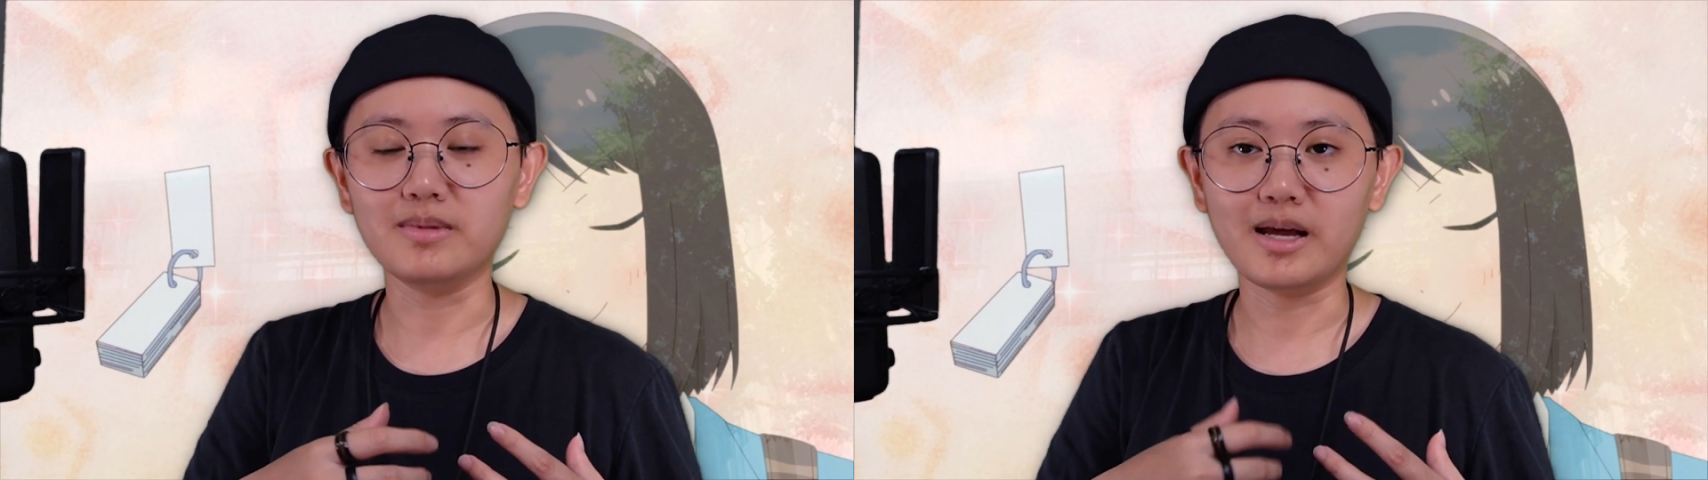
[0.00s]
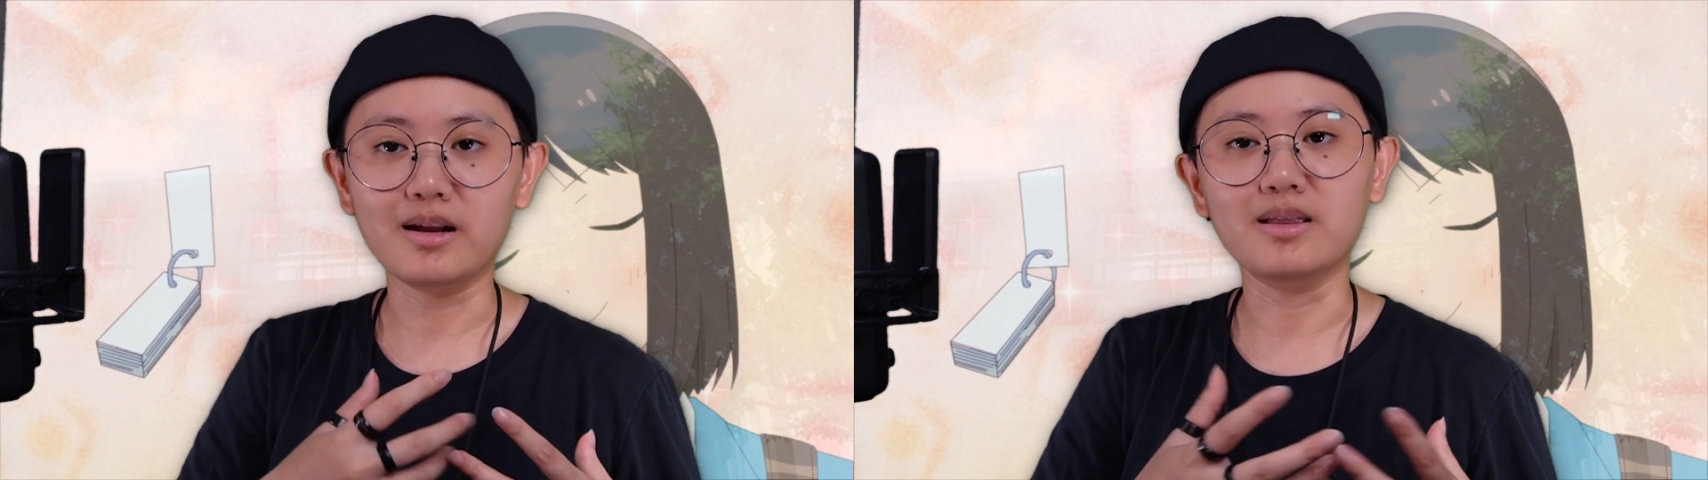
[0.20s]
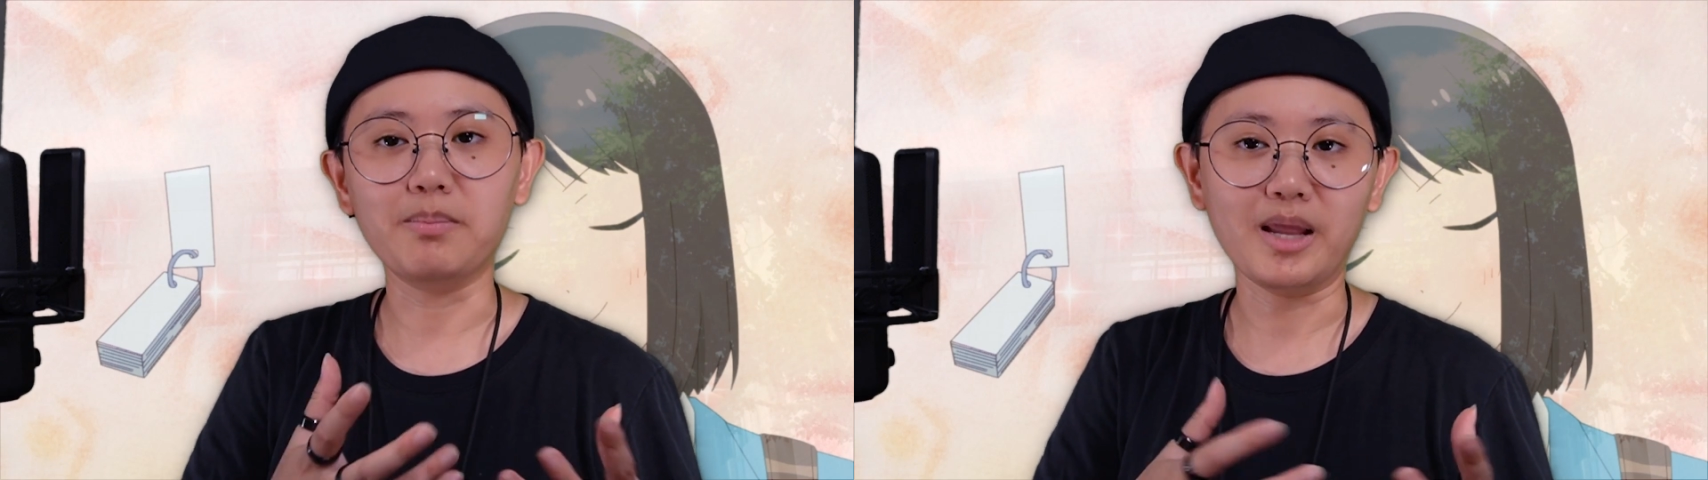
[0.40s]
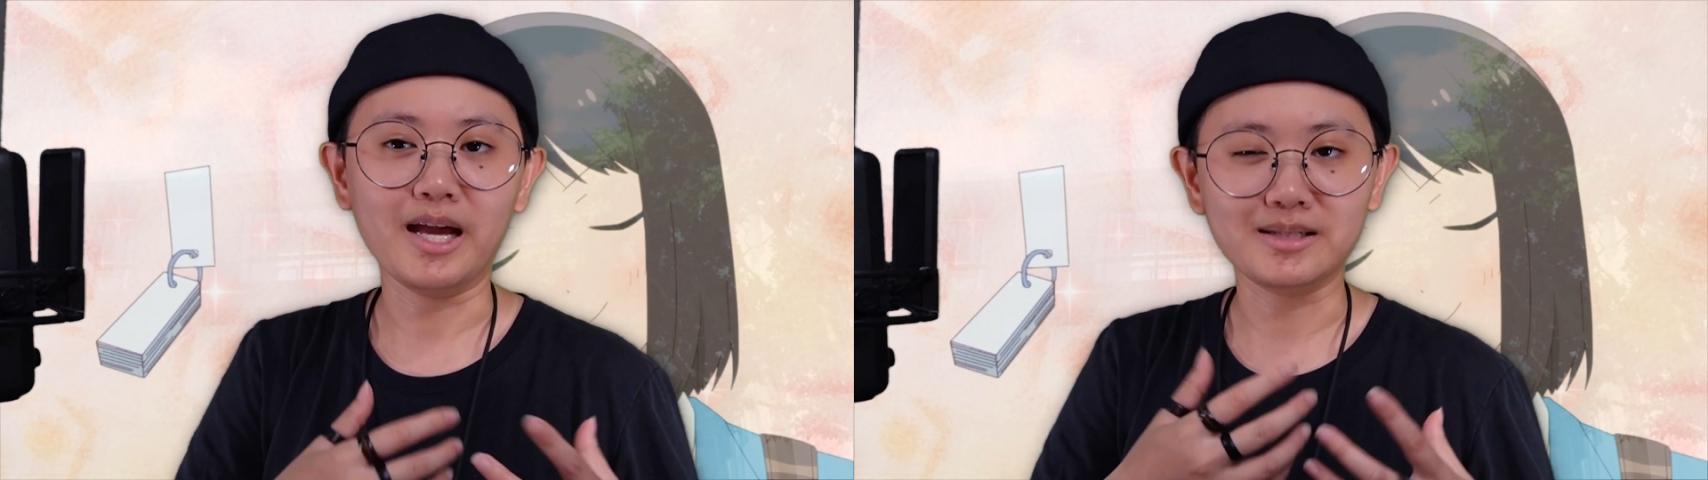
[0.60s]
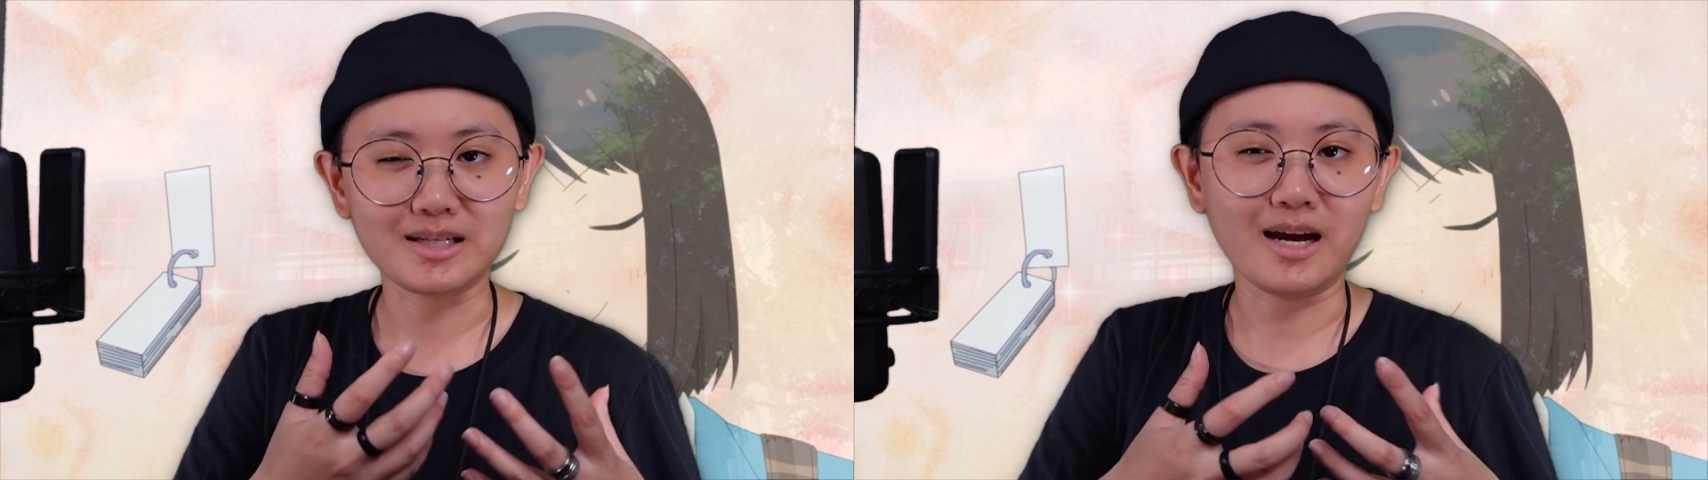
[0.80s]
the
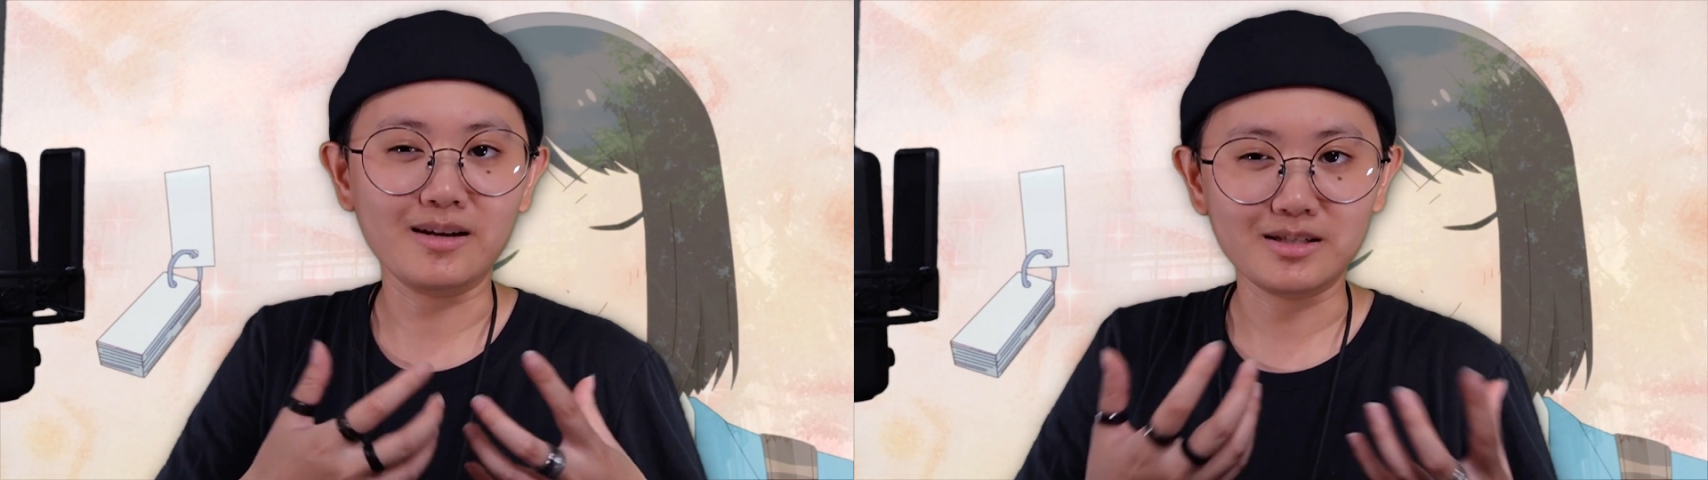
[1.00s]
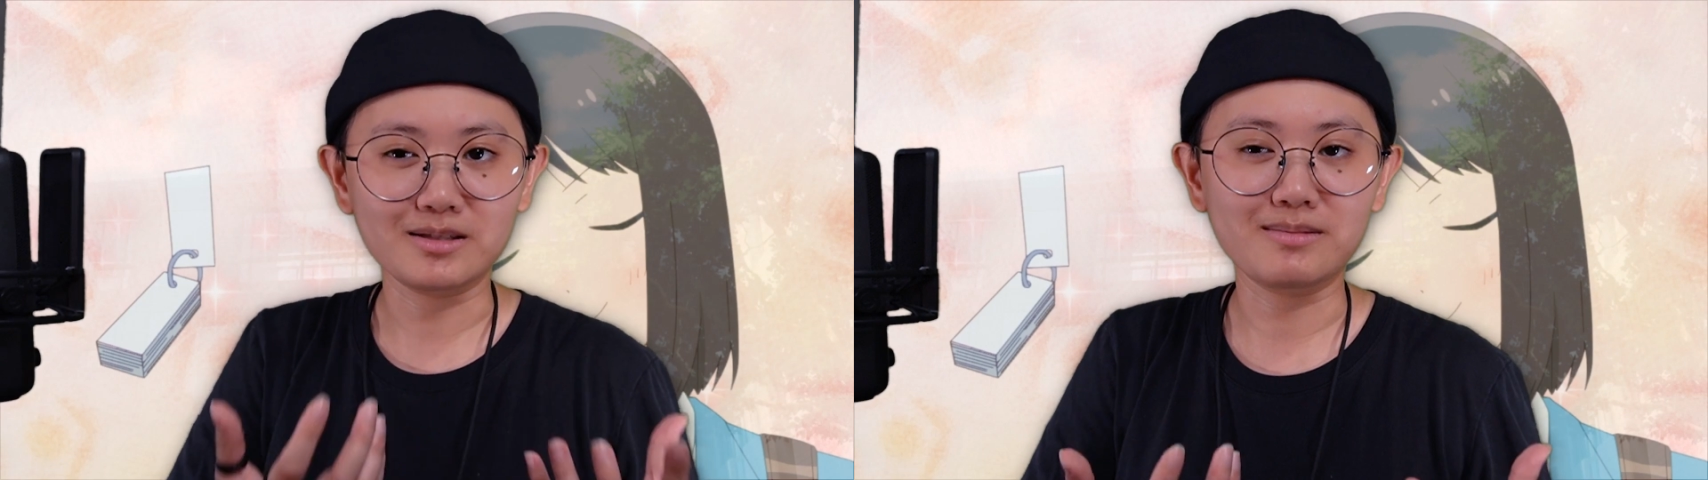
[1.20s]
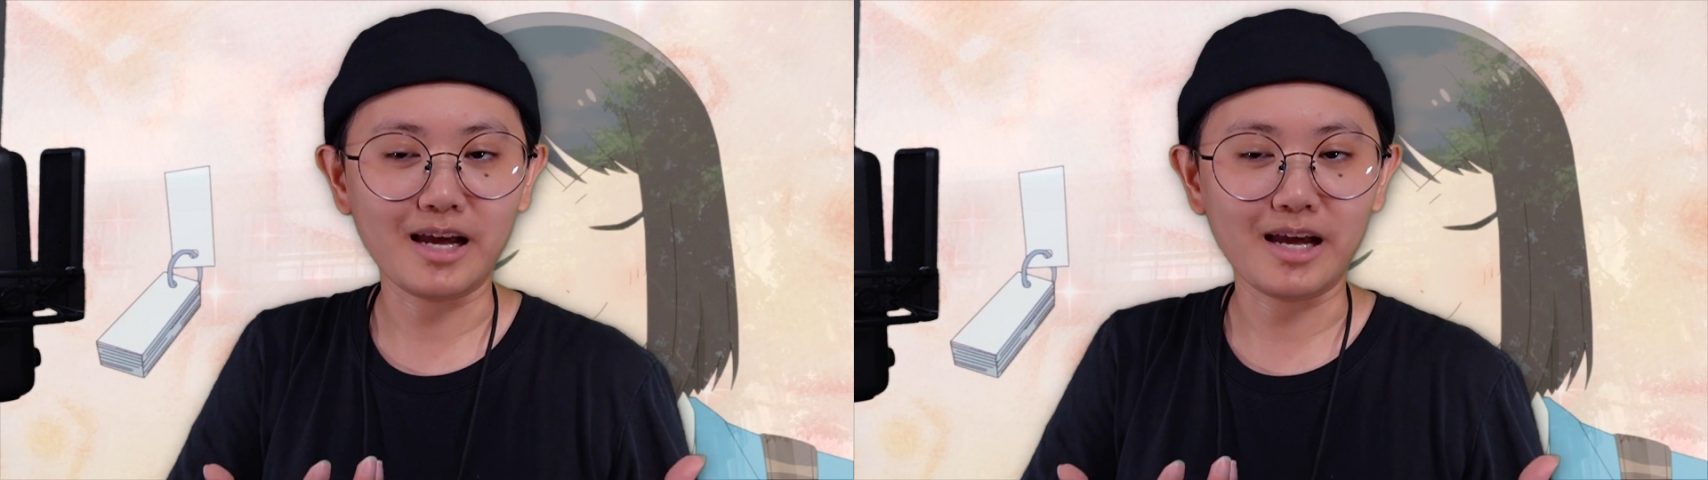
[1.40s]
plans kind of just